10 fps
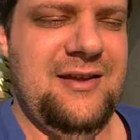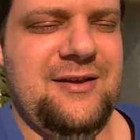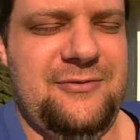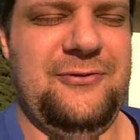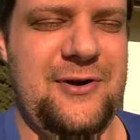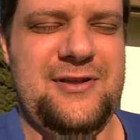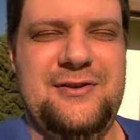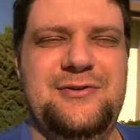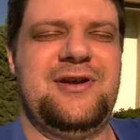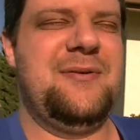before
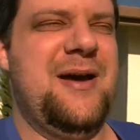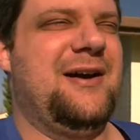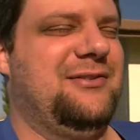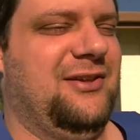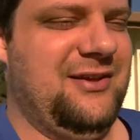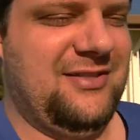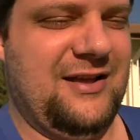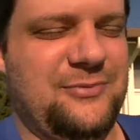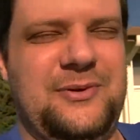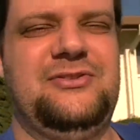you come out.
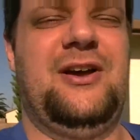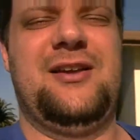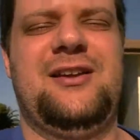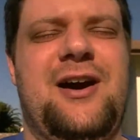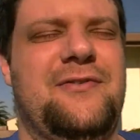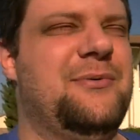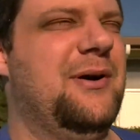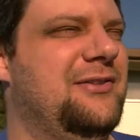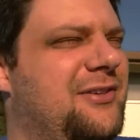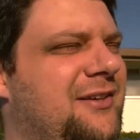That's what duck and cover
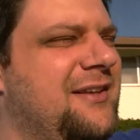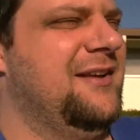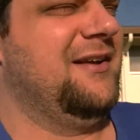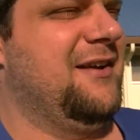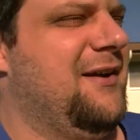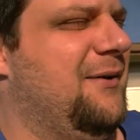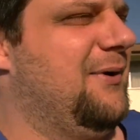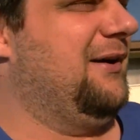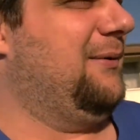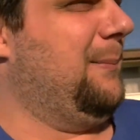was.
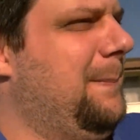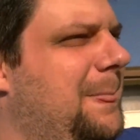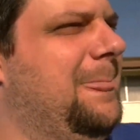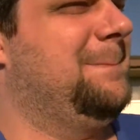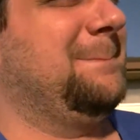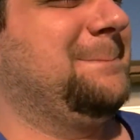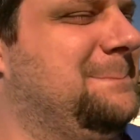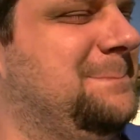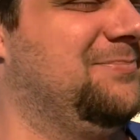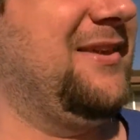Well,
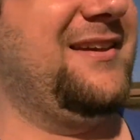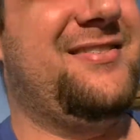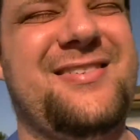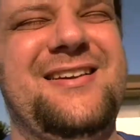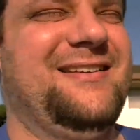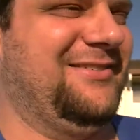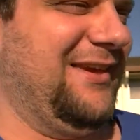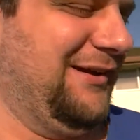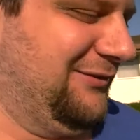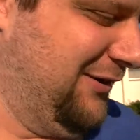this is going to
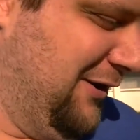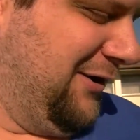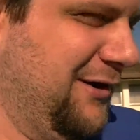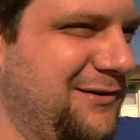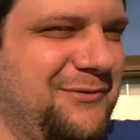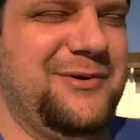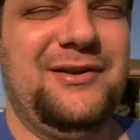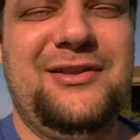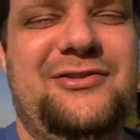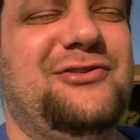sound
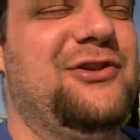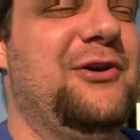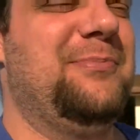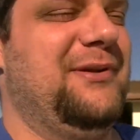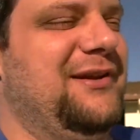really stupid.